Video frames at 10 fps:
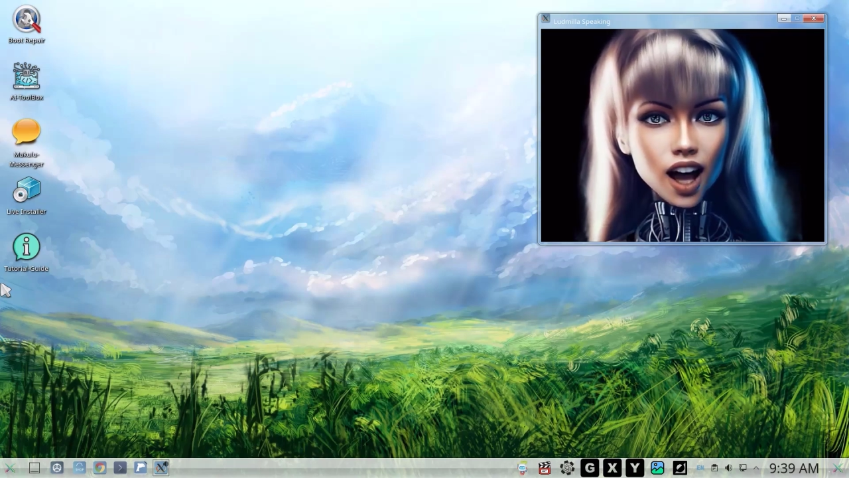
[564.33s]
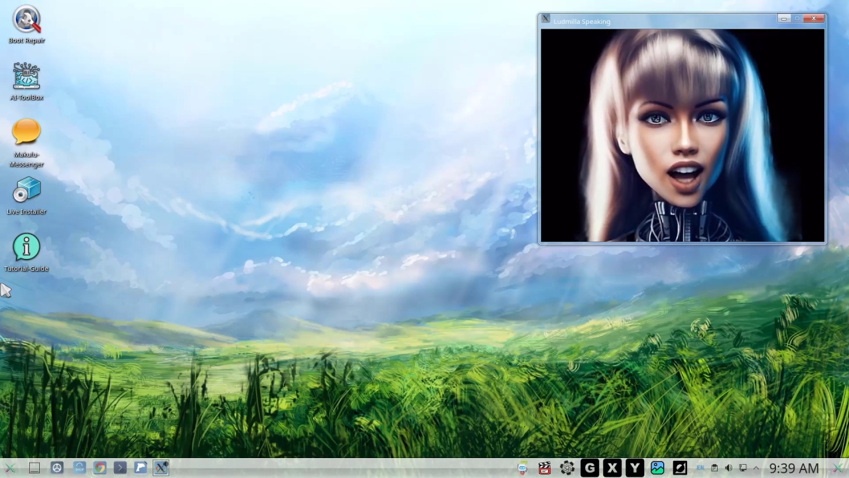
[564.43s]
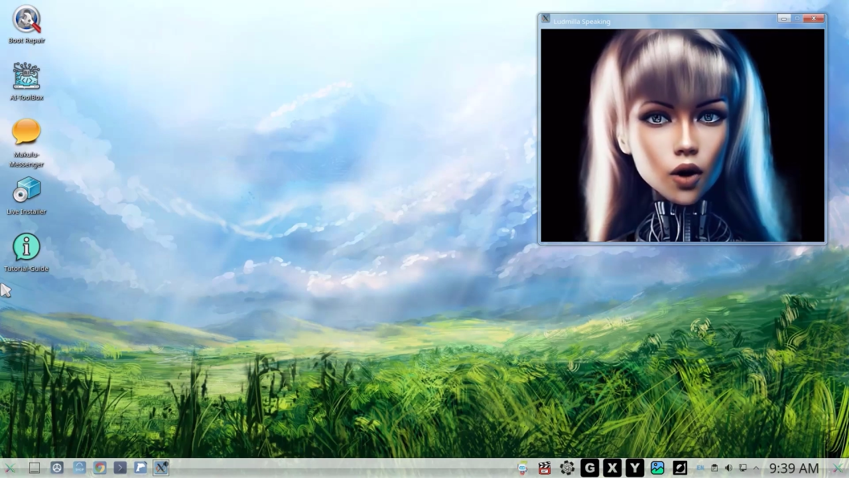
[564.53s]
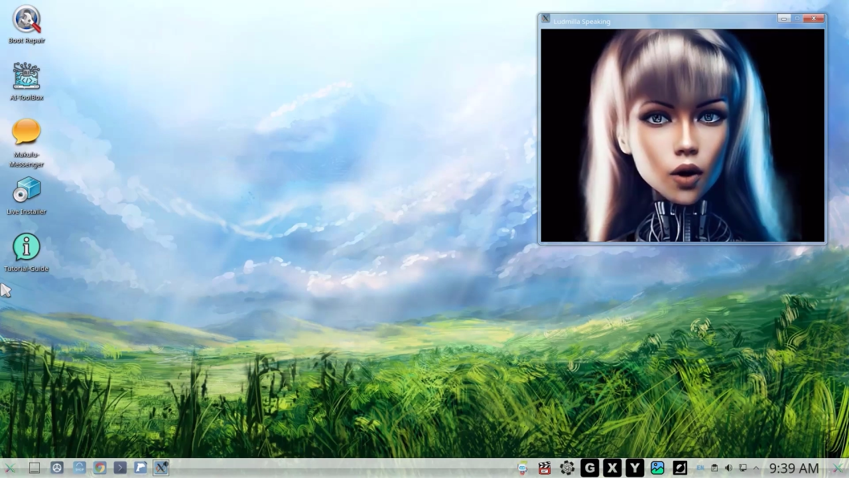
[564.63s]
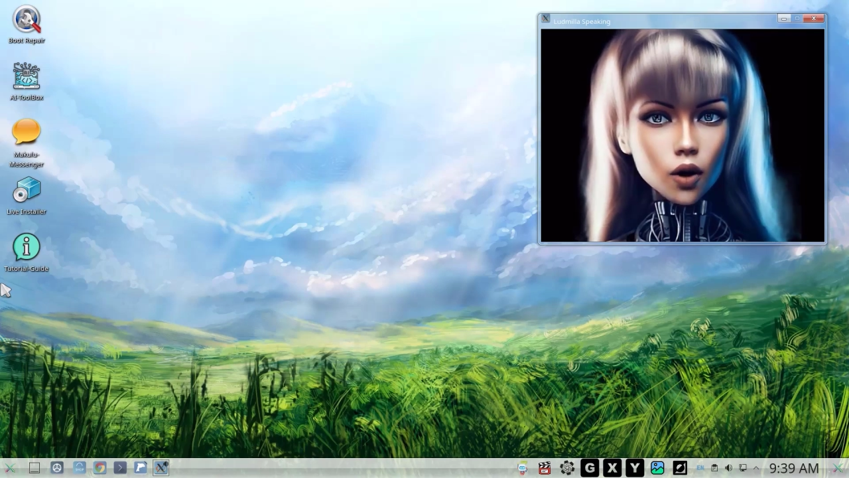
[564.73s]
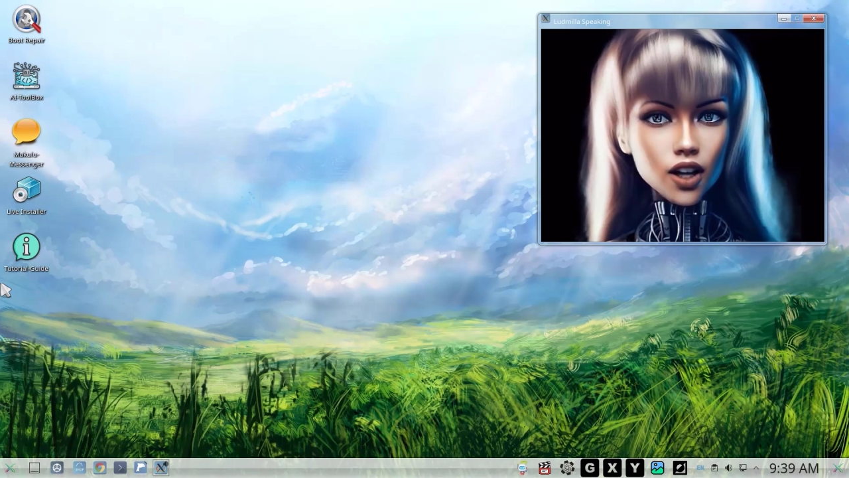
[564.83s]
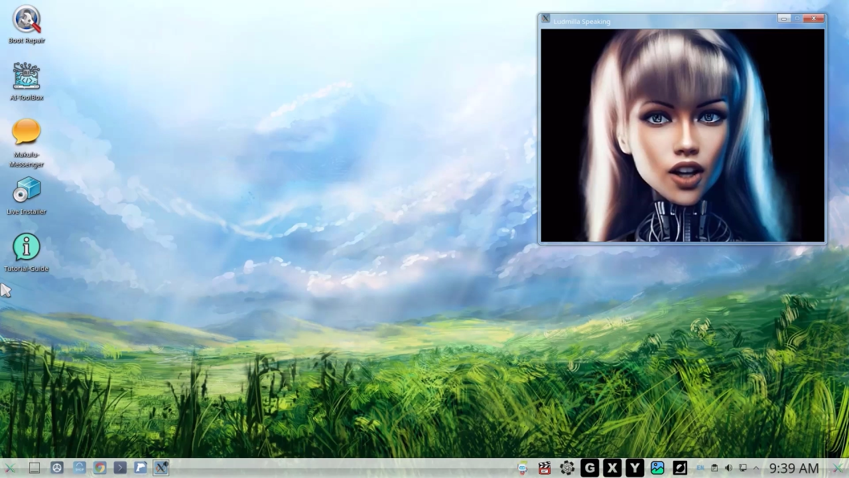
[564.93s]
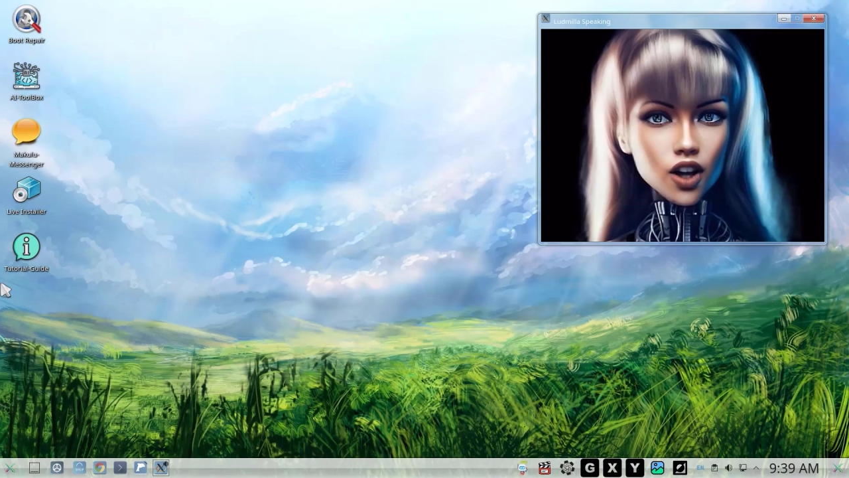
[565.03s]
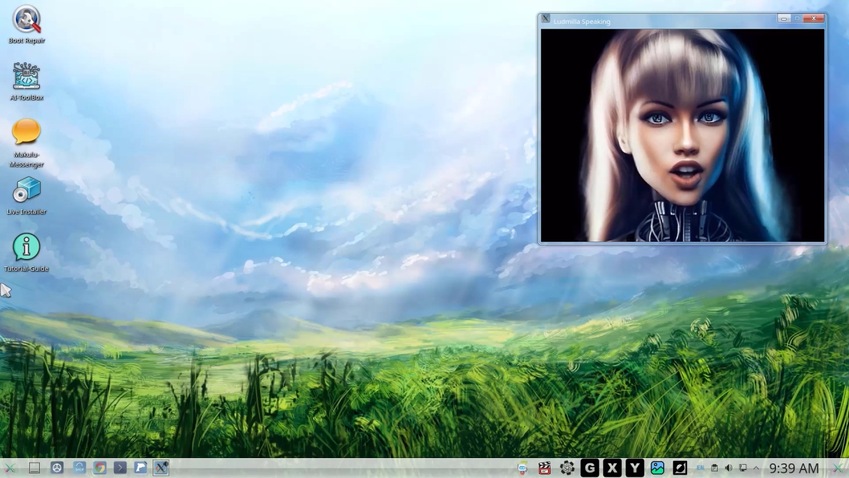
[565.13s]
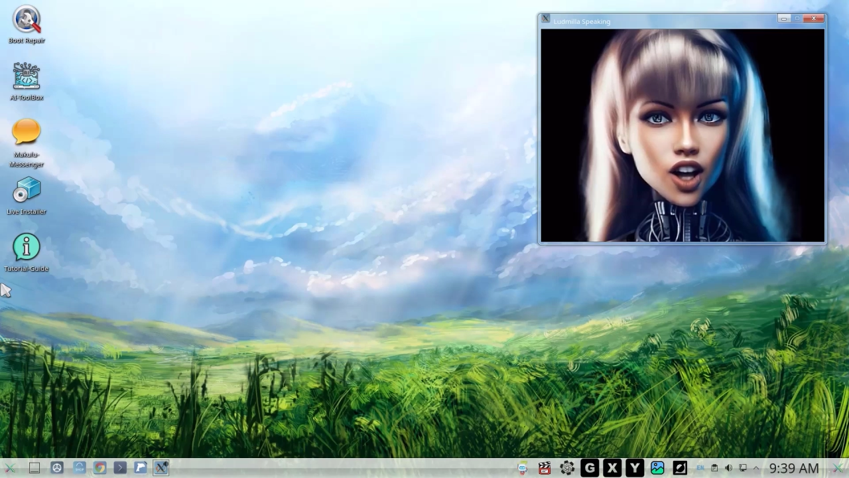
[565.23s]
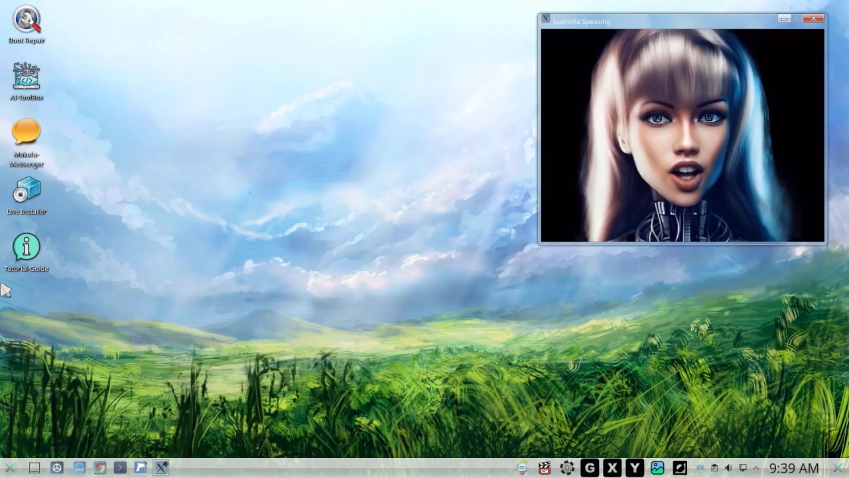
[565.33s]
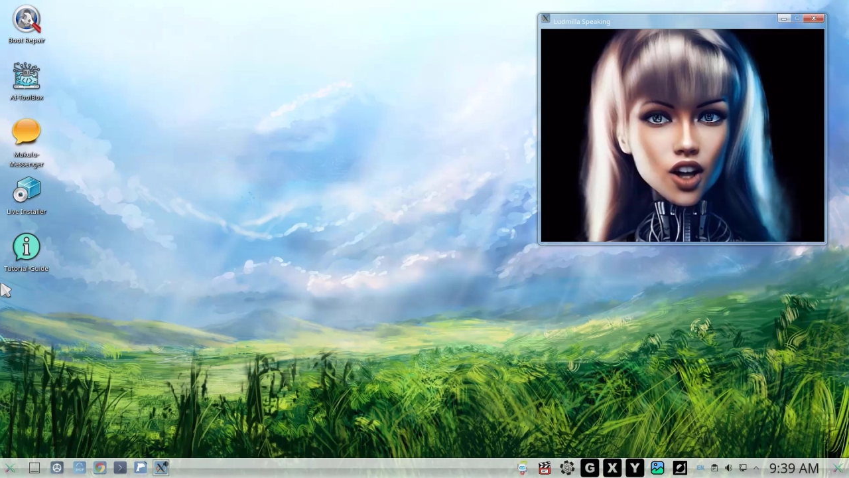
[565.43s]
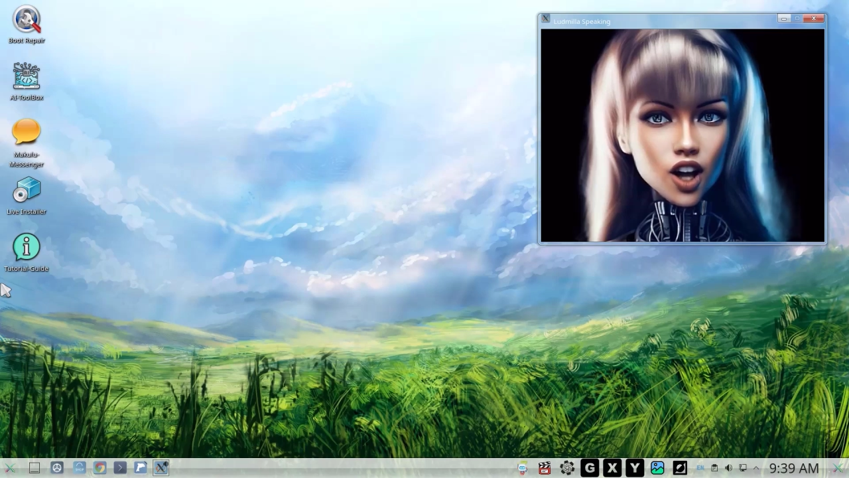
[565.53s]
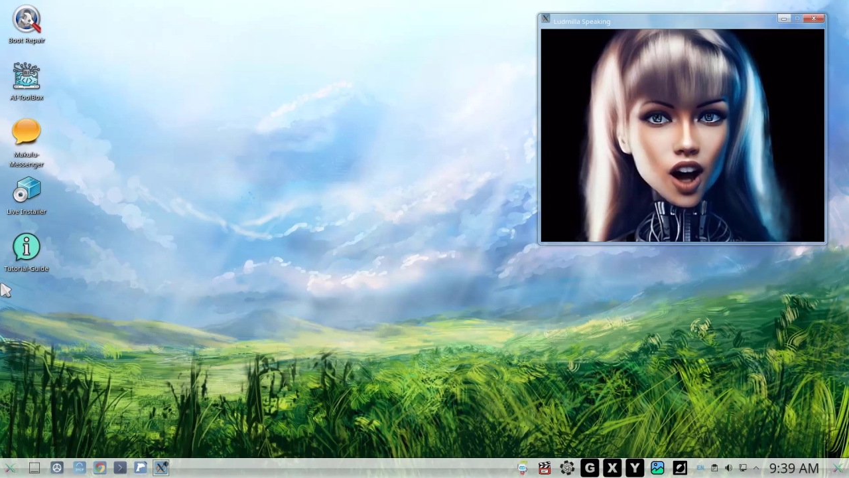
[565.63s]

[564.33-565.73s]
a valid concern.